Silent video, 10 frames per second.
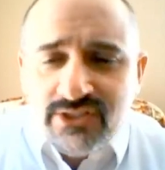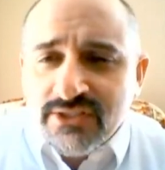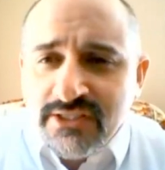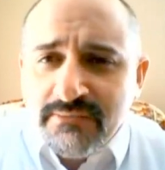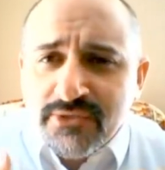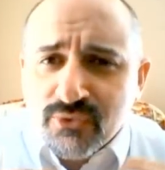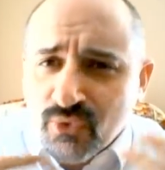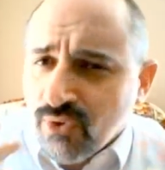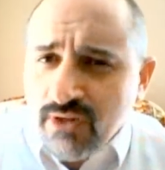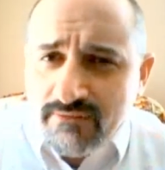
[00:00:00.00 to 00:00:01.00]
just seems to
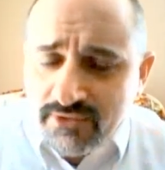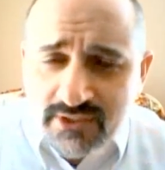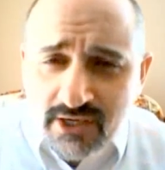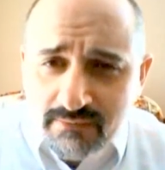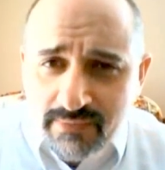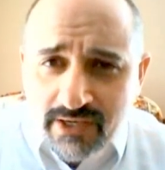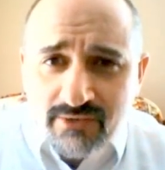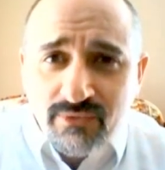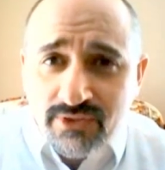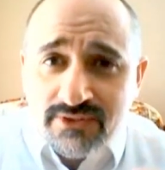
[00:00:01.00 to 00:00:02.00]
roll off the tongue
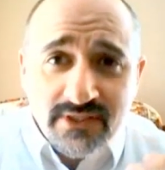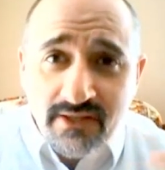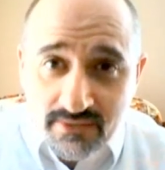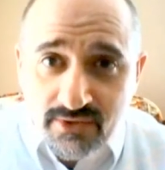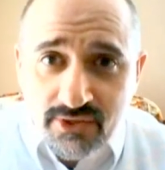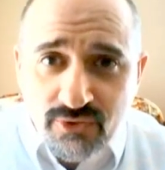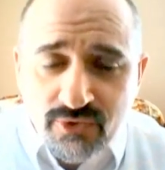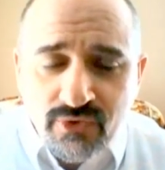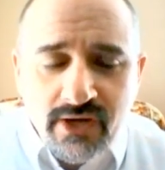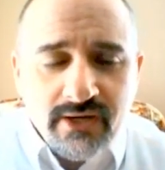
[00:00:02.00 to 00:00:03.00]
better when you say the
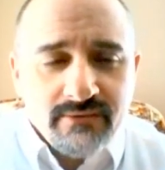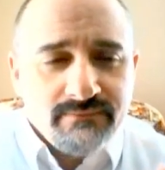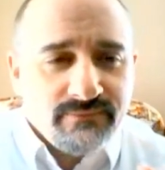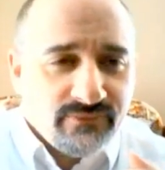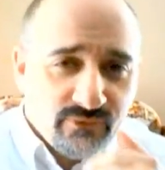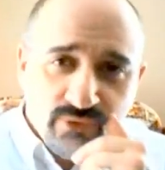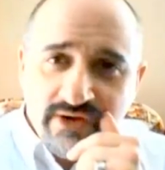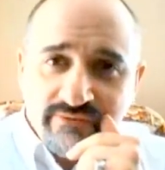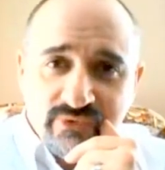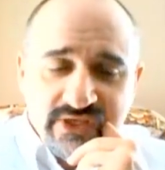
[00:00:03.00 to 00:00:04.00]
Ukraine, for
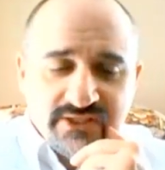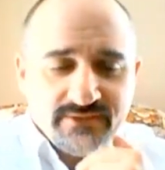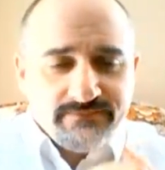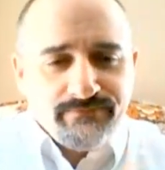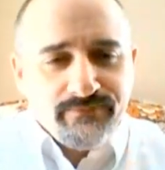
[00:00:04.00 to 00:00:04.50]
whatever reason.